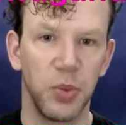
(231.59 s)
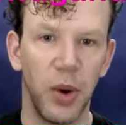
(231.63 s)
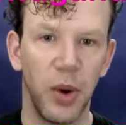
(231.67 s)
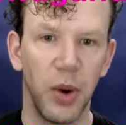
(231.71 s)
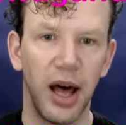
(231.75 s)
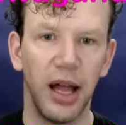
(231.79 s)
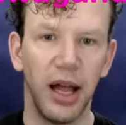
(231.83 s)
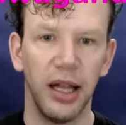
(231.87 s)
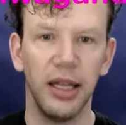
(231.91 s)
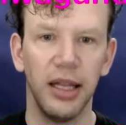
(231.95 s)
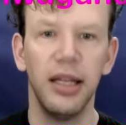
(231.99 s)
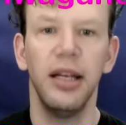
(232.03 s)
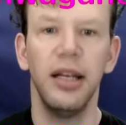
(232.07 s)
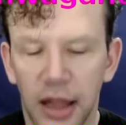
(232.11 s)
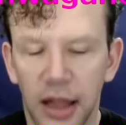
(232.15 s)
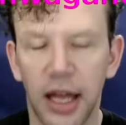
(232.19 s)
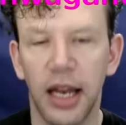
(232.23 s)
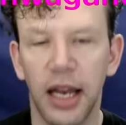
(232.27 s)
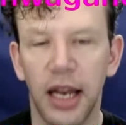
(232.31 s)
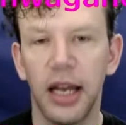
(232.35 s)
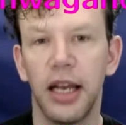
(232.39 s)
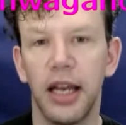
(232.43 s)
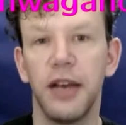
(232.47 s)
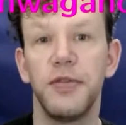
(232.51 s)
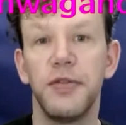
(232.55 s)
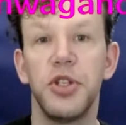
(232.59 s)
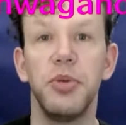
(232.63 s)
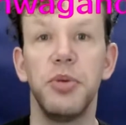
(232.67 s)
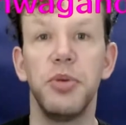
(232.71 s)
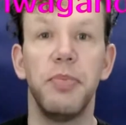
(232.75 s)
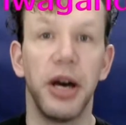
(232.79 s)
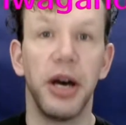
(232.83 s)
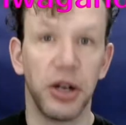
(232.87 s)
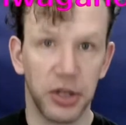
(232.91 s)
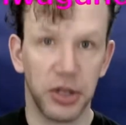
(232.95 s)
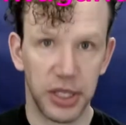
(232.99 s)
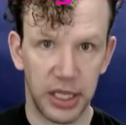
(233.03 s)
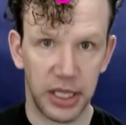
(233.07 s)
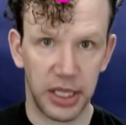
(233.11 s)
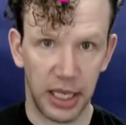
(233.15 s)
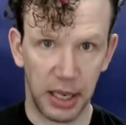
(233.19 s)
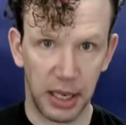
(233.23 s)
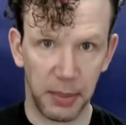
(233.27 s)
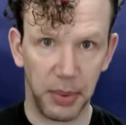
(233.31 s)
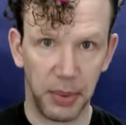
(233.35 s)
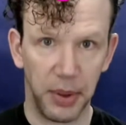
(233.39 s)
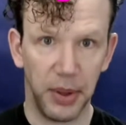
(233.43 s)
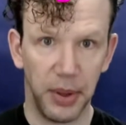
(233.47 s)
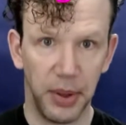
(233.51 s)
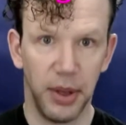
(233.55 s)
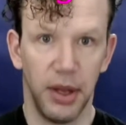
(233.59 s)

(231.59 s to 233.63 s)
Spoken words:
well. Then it gives you better sleep.